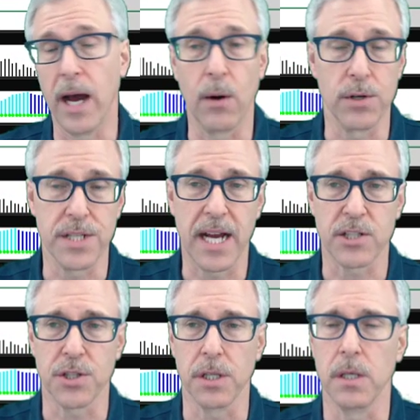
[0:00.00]
4 hours
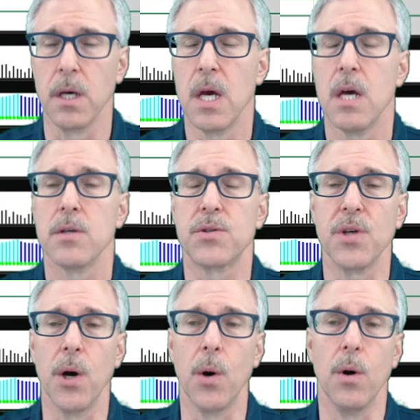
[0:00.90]
actually.
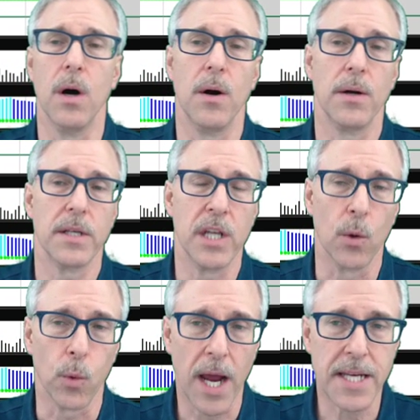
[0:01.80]
So,
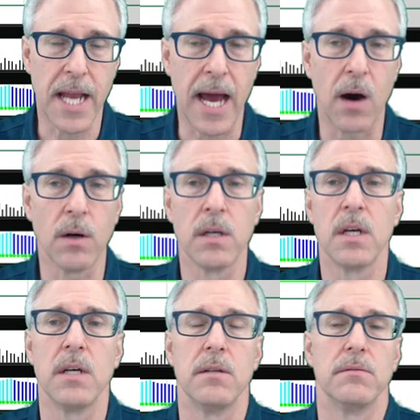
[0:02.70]
right
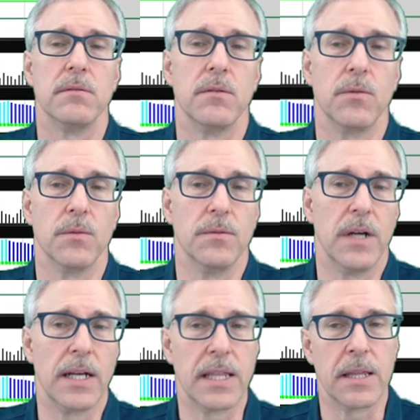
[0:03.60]
now
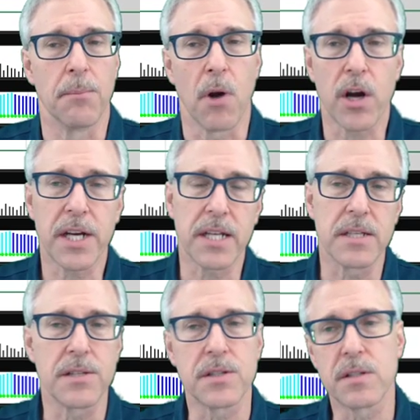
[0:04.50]
the
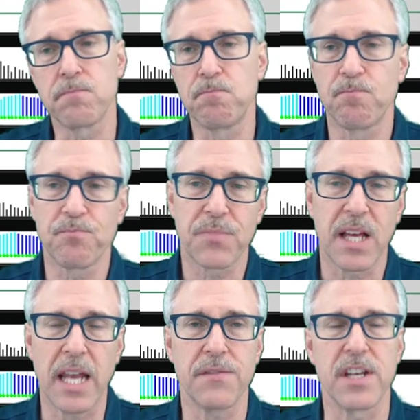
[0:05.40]
market is
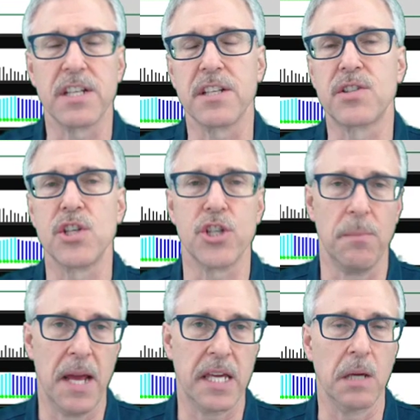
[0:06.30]
kind of in a
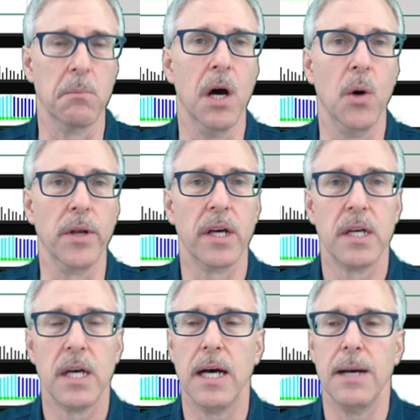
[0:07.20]
decision-making mode.